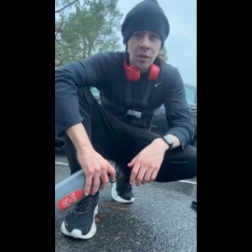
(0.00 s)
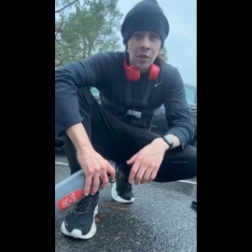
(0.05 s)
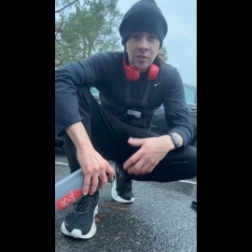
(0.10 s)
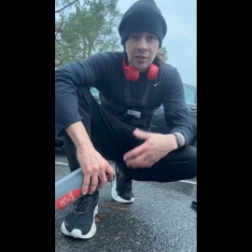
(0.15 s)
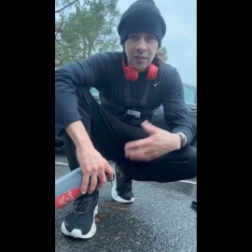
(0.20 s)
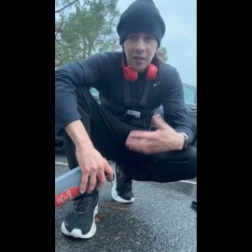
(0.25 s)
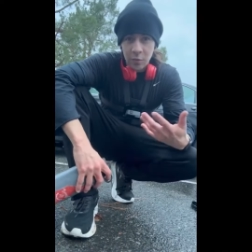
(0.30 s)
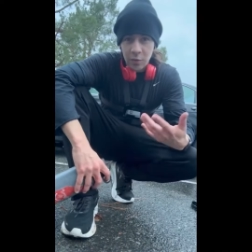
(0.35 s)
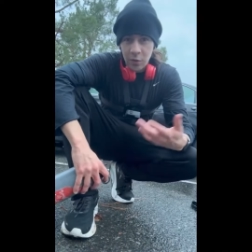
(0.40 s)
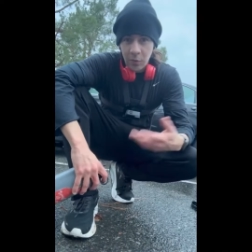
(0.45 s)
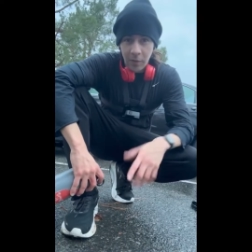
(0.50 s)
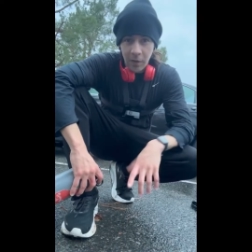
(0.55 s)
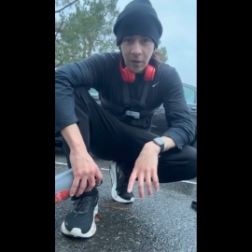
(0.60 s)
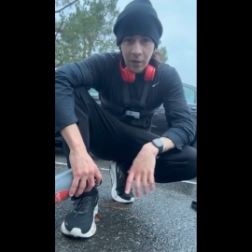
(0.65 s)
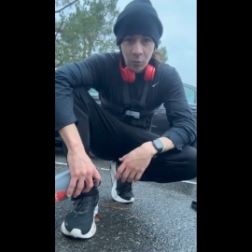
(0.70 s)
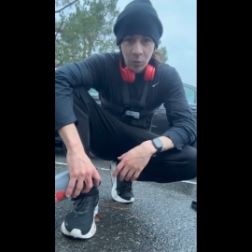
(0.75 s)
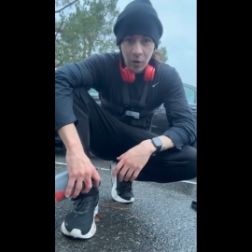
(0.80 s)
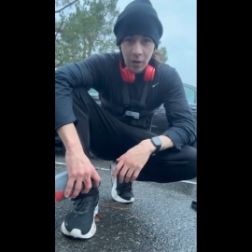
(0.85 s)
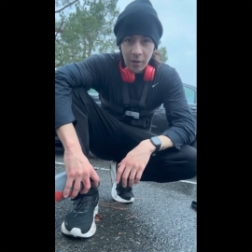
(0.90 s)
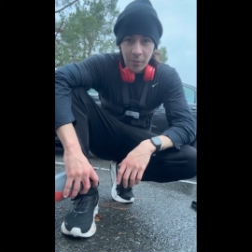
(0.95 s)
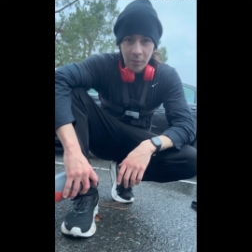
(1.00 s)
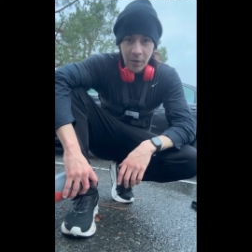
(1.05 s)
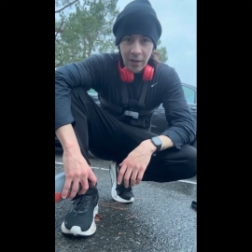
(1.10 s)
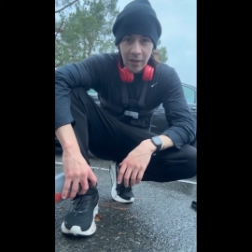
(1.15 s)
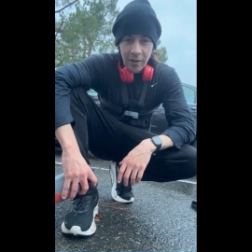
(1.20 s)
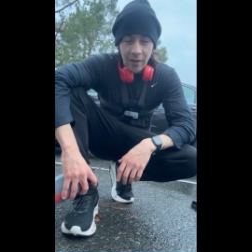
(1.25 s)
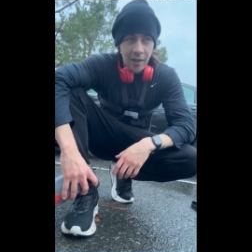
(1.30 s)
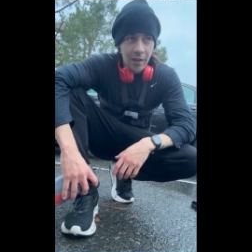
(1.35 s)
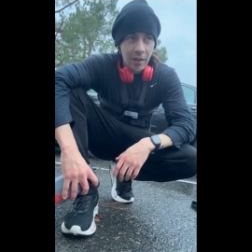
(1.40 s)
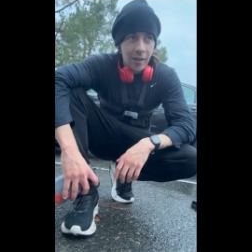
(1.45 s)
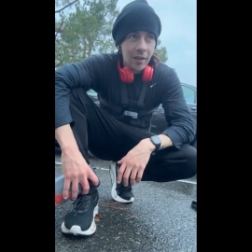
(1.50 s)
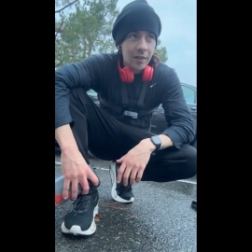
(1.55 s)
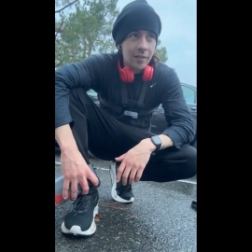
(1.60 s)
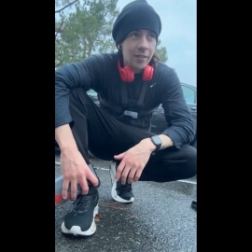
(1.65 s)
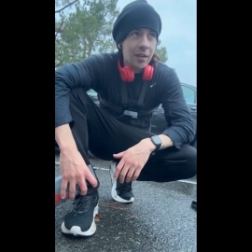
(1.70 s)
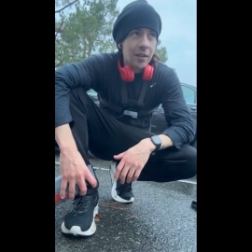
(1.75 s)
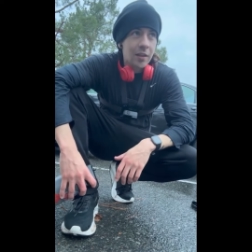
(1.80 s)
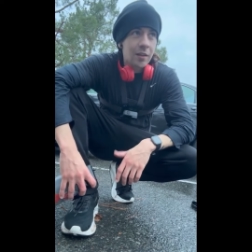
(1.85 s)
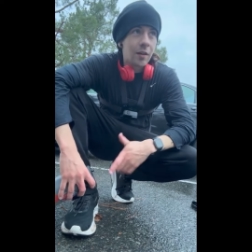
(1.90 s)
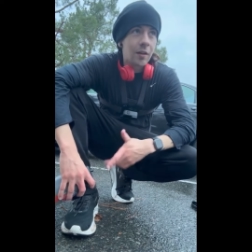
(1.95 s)
So that was a fun run, man. I
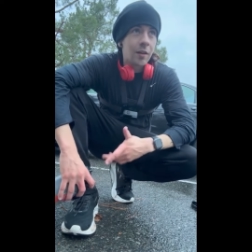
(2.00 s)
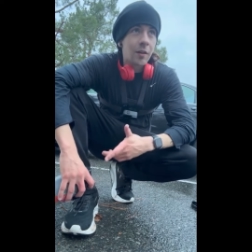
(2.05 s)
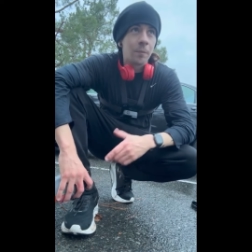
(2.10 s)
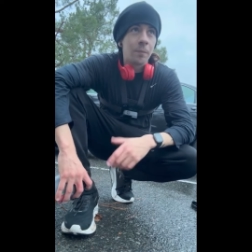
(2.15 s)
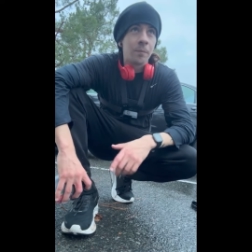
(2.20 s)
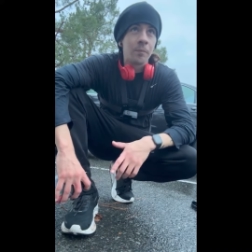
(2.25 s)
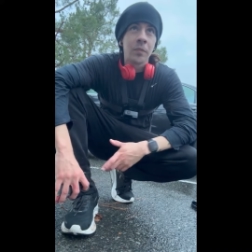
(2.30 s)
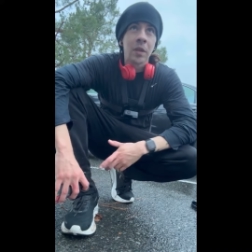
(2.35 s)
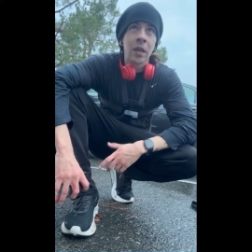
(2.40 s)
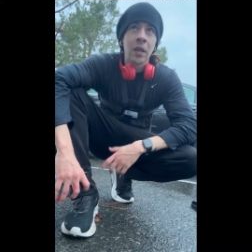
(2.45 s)
think um,